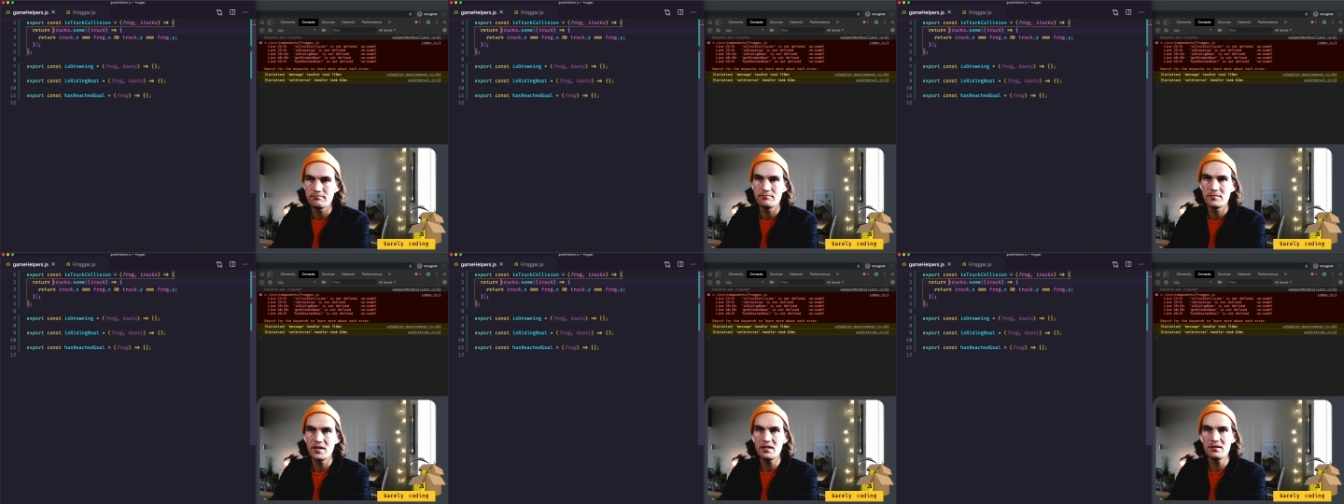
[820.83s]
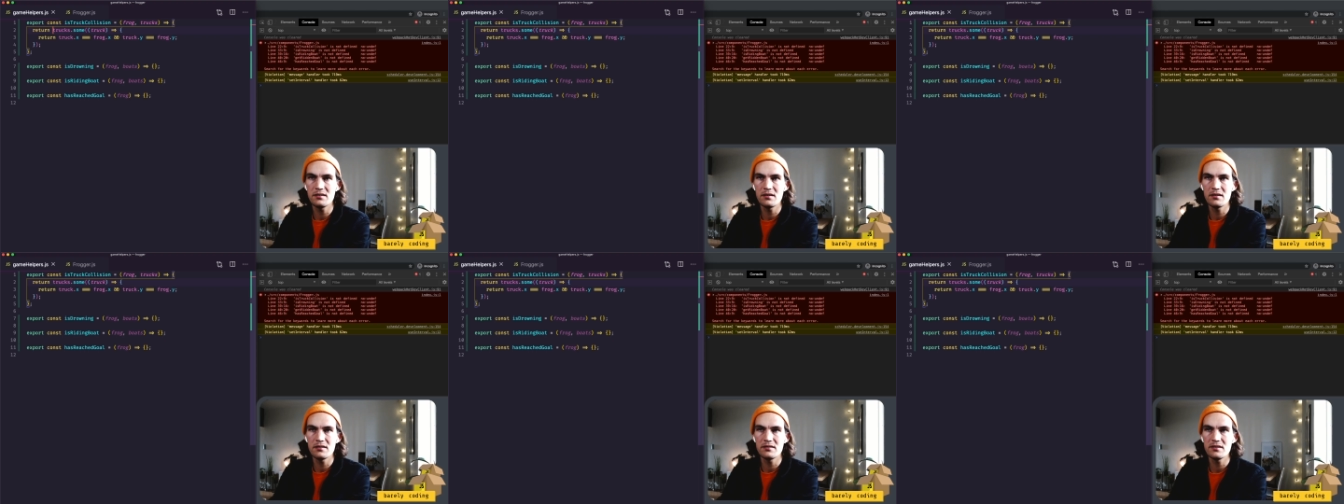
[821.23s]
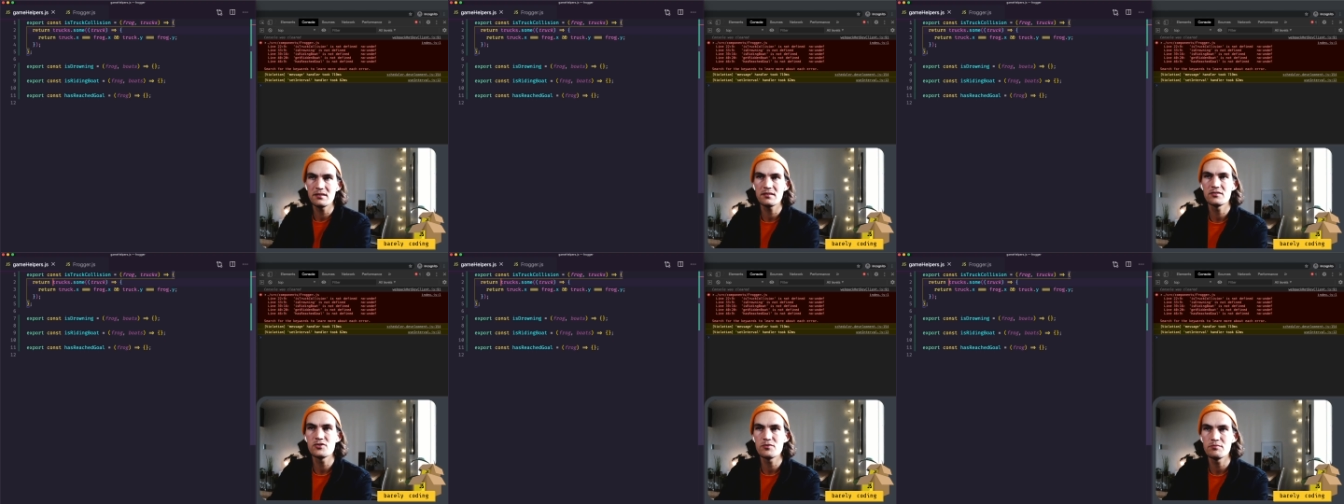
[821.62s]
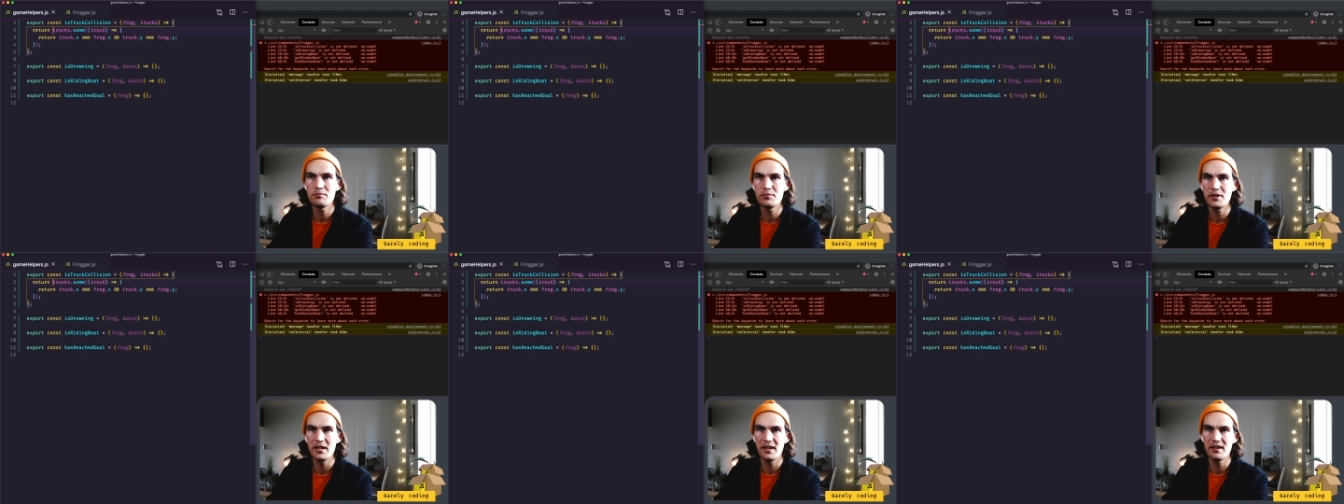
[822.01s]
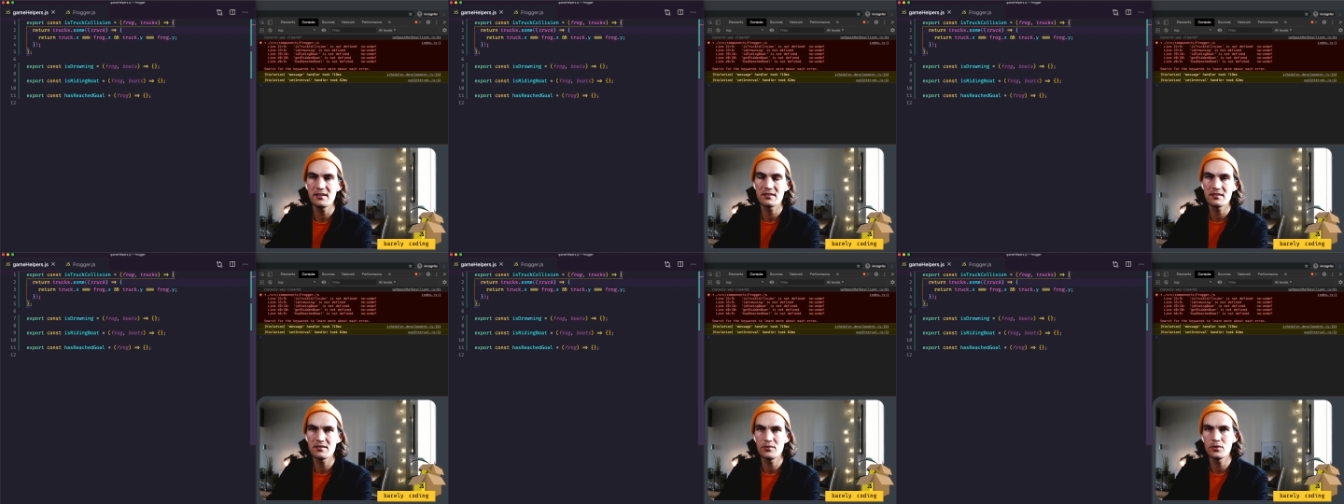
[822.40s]
Yeah, that should be it.
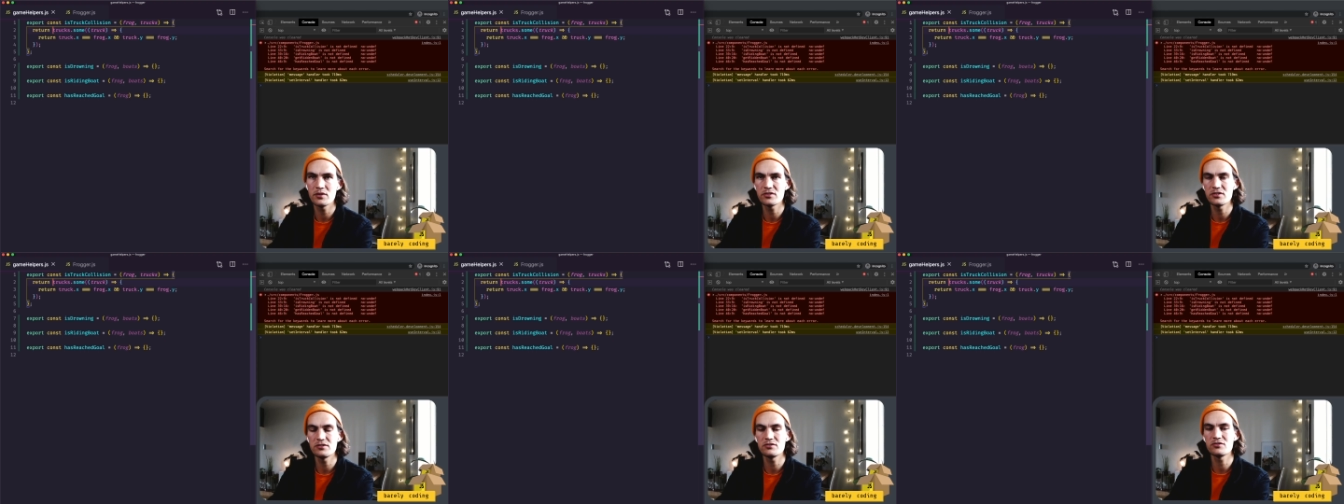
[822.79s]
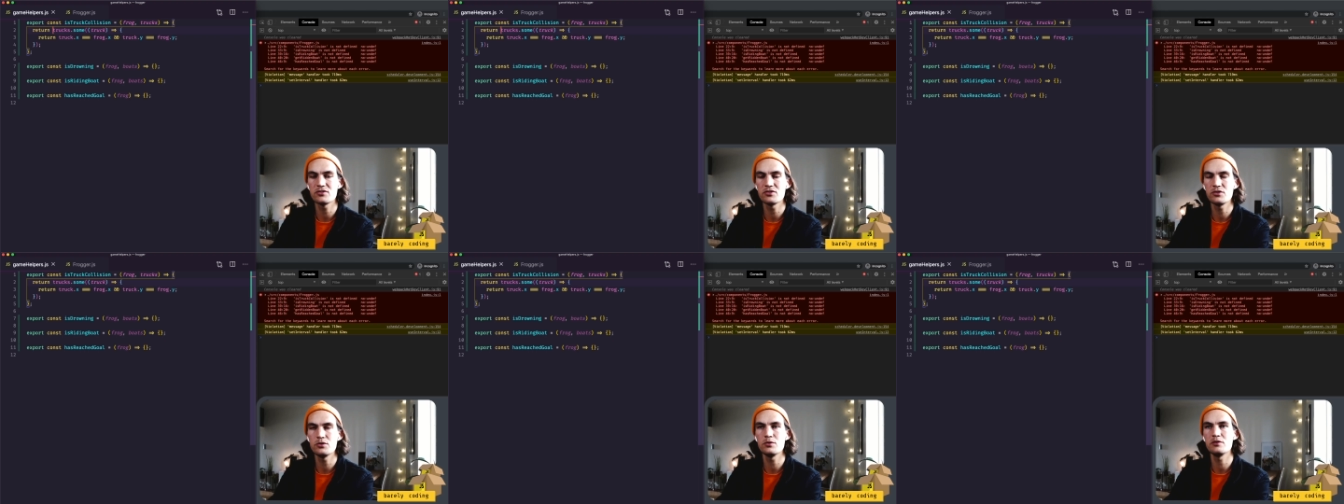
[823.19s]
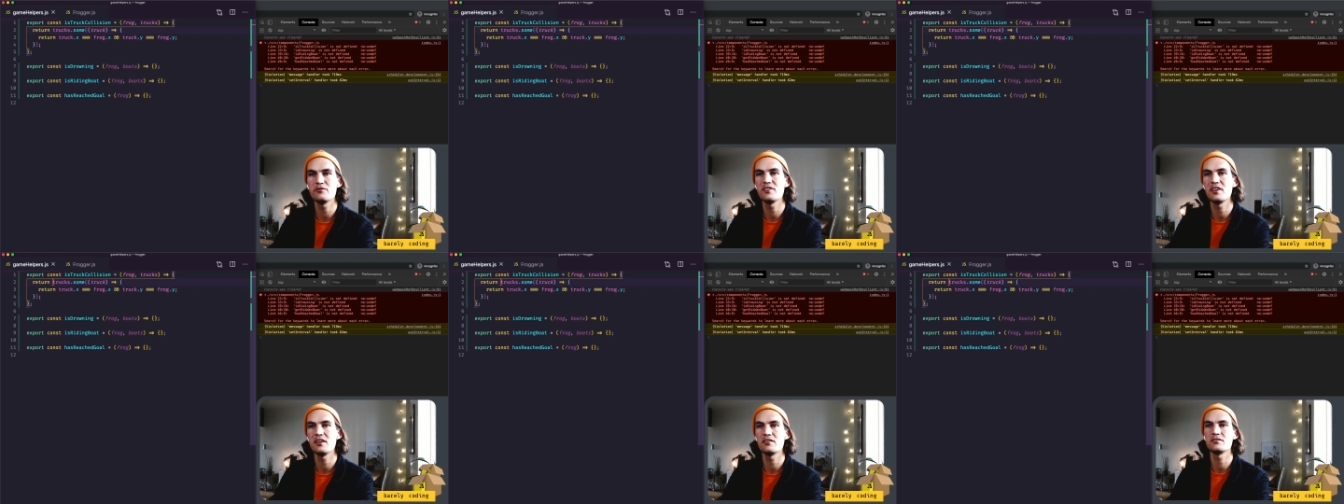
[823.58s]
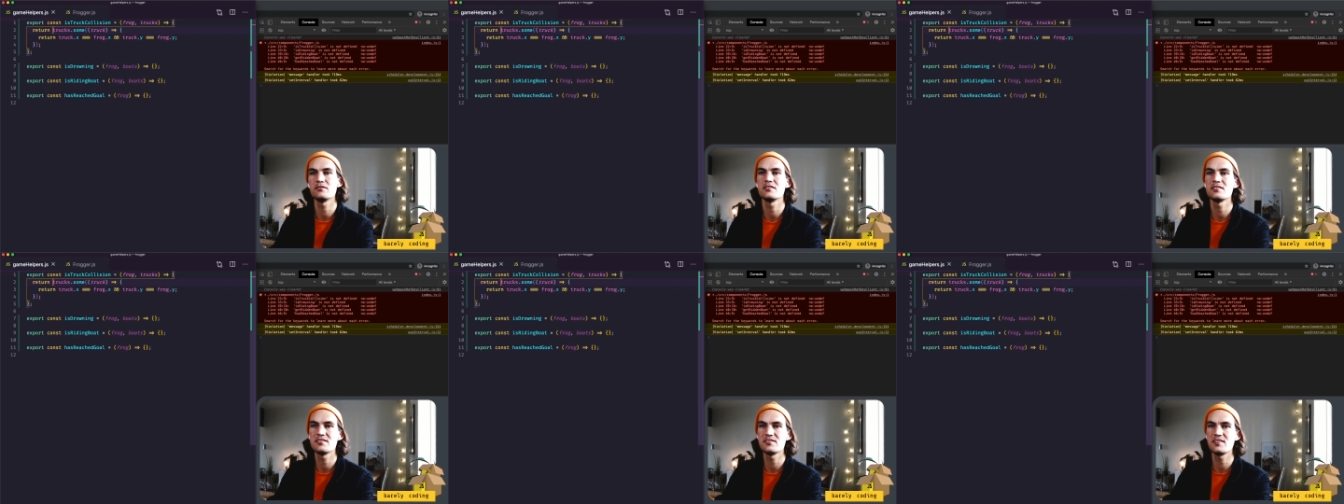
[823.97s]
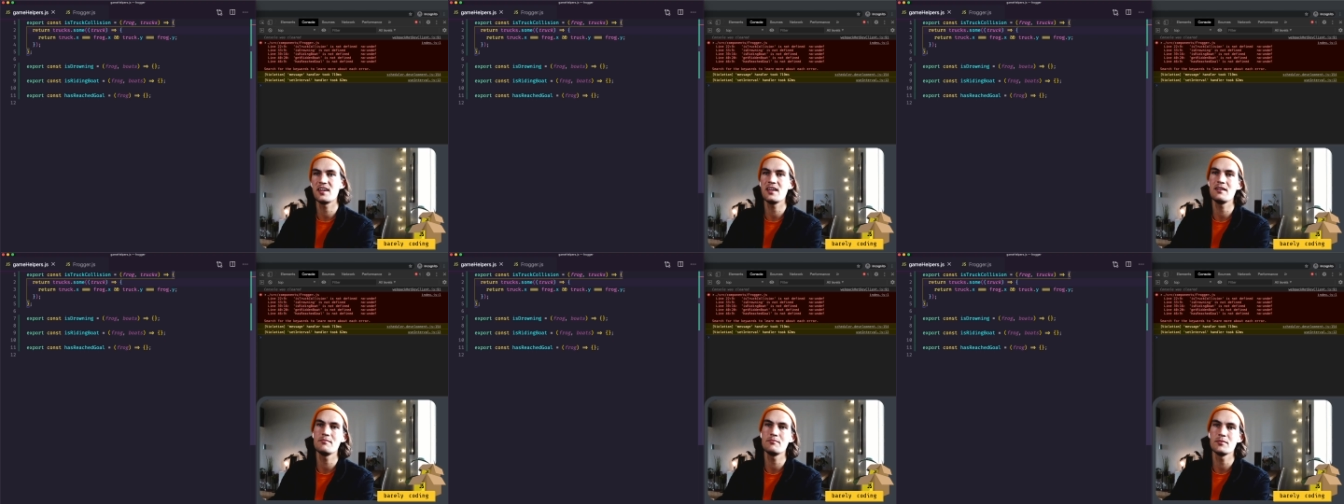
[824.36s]
It will turn true if they are on the
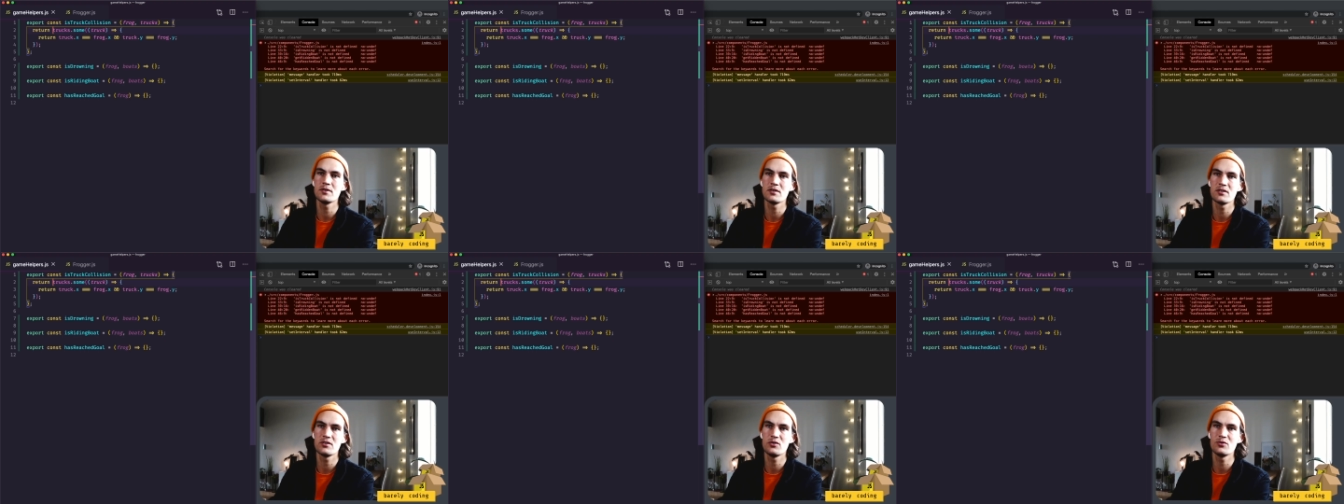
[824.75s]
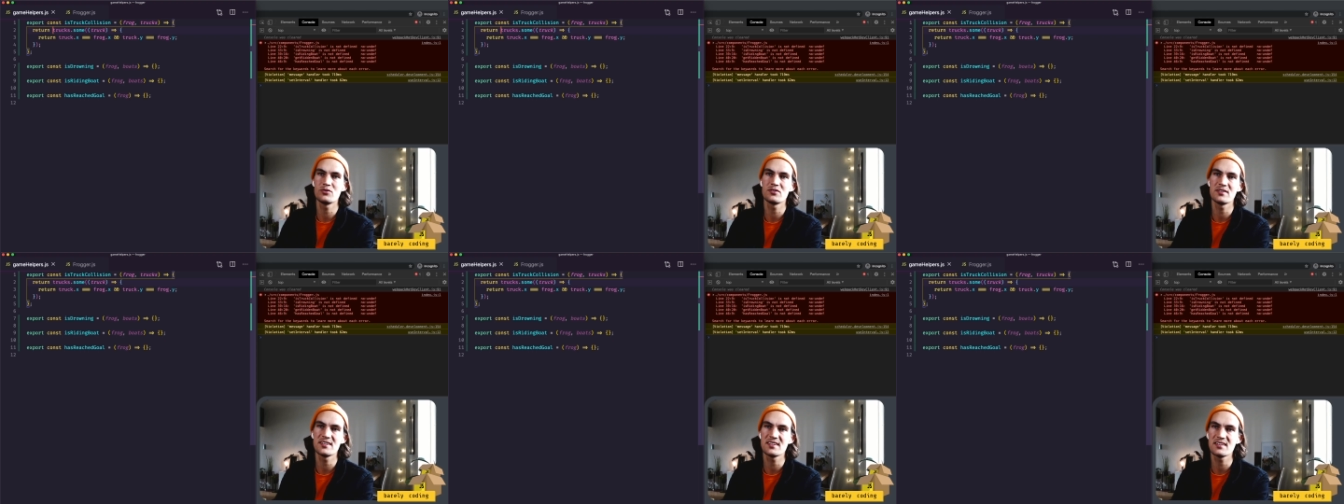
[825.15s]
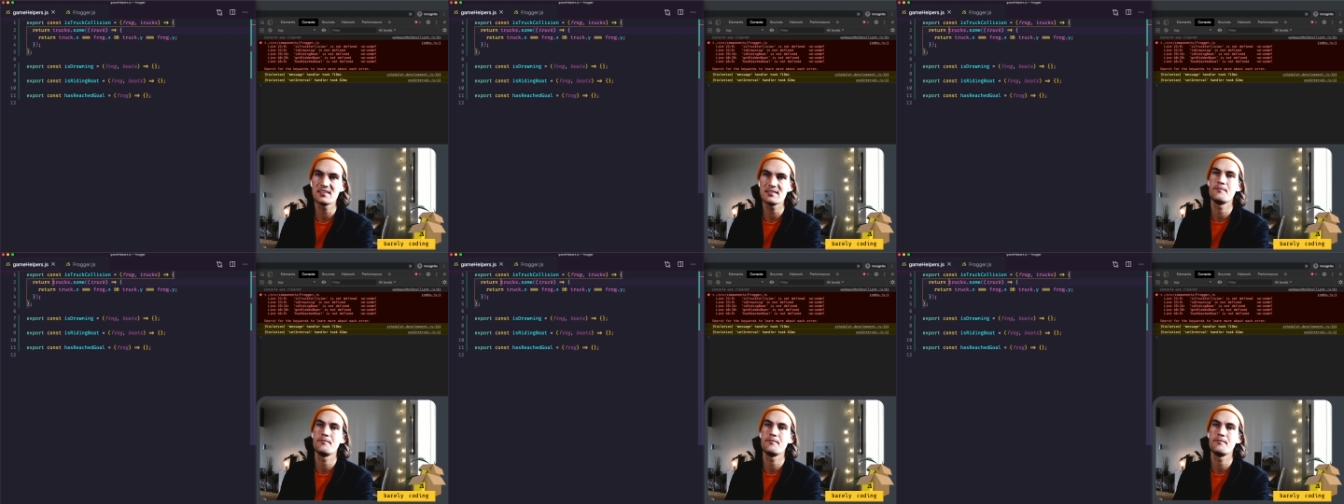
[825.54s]
same coordinate.